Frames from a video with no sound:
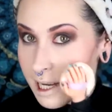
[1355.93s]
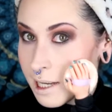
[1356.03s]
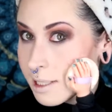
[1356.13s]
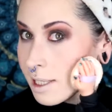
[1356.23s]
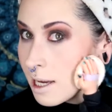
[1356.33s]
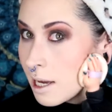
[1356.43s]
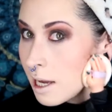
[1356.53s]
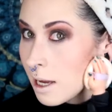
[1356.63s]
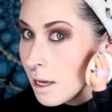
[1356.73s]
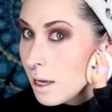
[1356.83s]

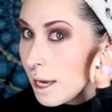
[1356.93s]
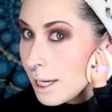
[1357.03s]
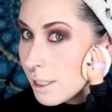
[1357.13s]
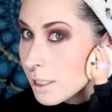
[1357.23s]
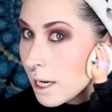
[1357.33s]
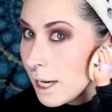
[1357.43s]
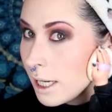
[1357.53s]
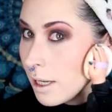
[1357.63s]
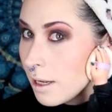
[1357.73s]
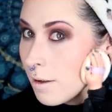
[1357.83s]
easy, and just
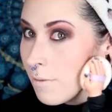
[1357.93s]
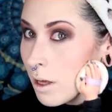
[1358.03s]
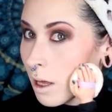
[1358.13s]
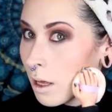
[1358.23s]
kind of